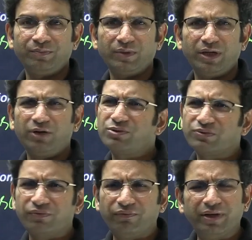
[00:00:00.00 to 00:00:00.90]
It was
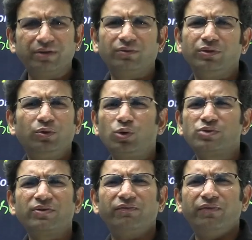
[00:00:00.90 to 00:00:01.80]
those
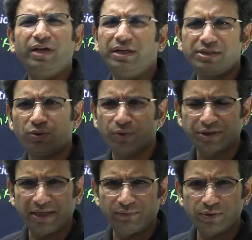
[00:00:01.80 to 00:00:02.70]
were very easy
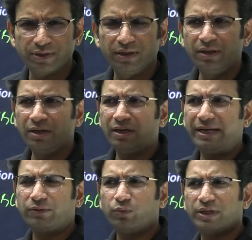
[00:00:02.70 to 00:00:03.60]
question, I would say.
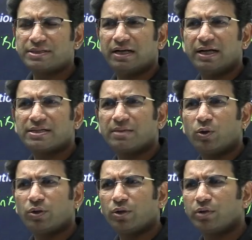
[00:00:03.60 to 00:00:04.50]
Like once they asked
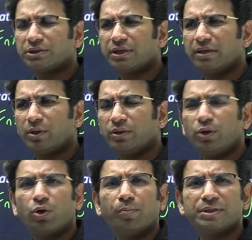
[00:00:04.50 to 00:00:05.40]
about the question about the
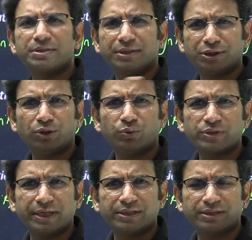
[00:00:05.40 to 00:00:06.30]
compensation to
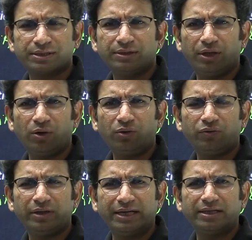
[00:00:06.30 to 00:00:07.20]
states,
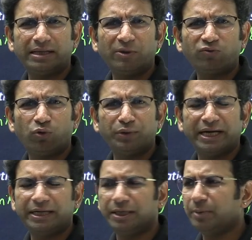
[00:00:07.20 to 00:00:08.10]
at the time of
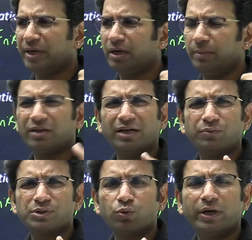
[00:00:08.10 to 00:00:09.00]
COVID-19 pandemic, that
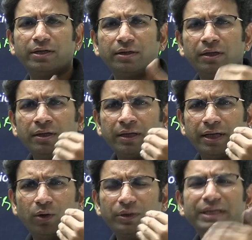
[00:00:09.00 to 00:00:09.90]
was a quite a,
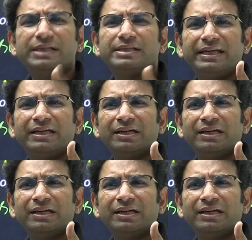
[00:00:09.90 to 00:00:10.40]
easily,